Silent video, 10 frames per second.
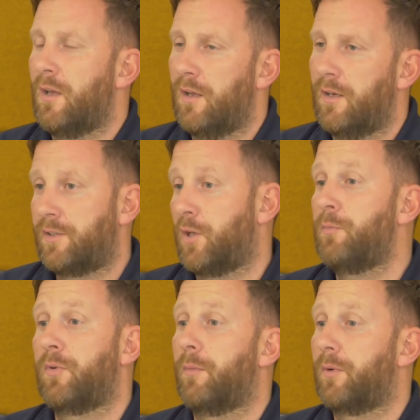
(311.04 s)
Let's
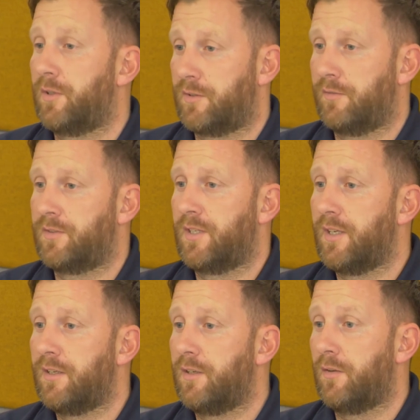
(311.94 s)
hope not, because
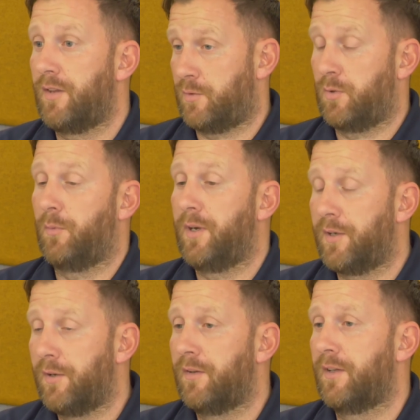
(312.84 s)
obviously, that's what we
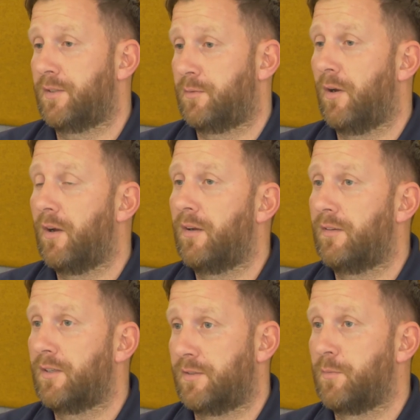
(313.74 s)
do, and
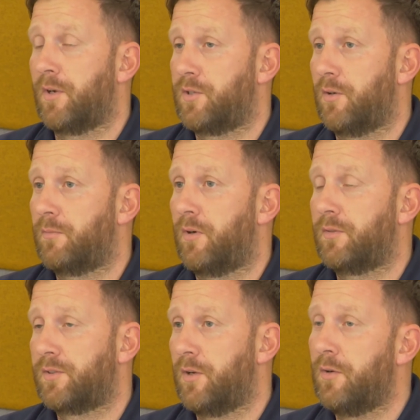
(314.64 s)
that's my job
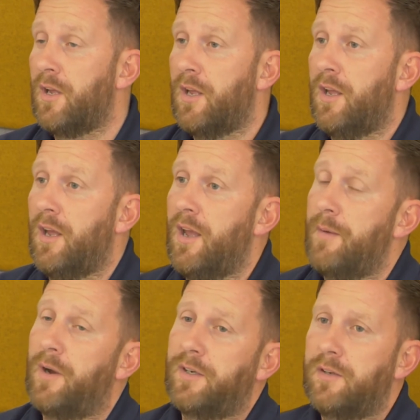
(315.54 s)
role. So
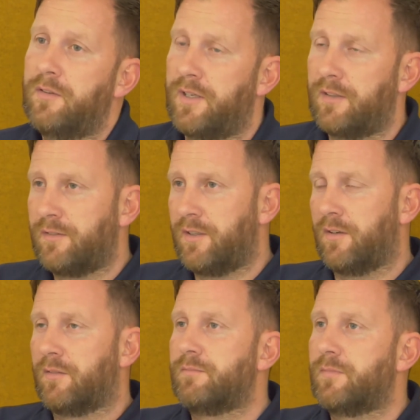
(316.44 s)
I don't think,
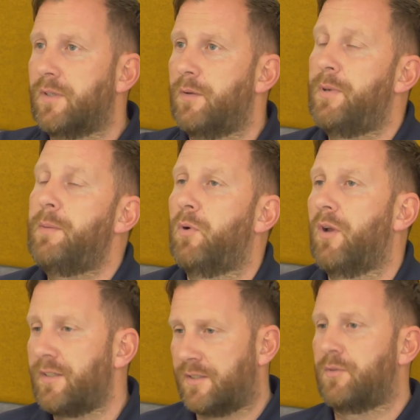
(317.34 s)
people
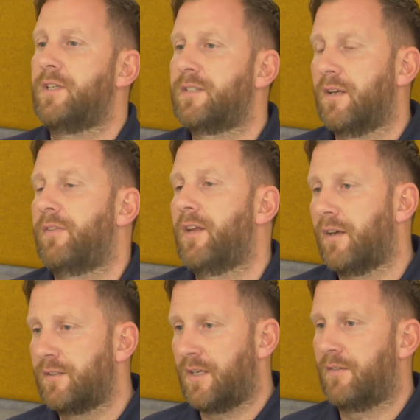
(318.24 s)
like to read stuff. They
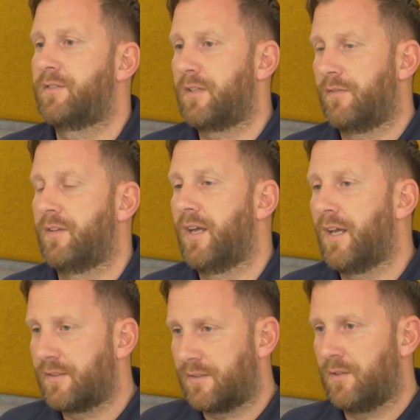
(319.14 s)
like to have stuff in their
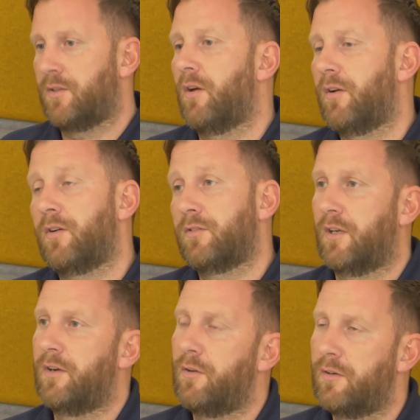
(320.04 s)
hand to do.
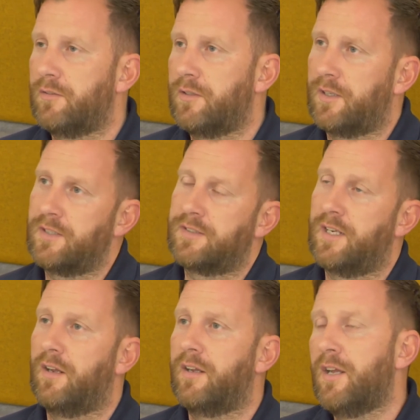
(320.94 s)
I know it can
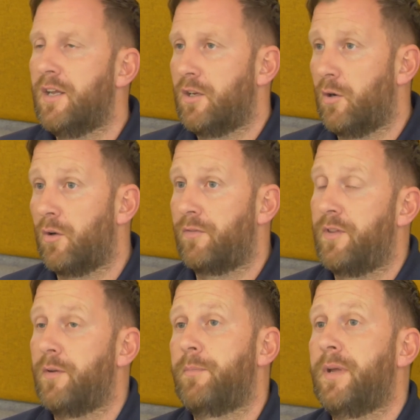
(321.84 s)
say, like, a lot of
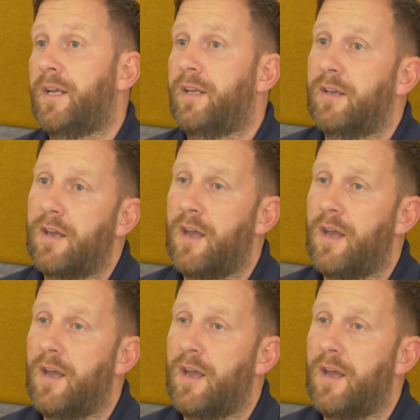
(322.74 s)
the big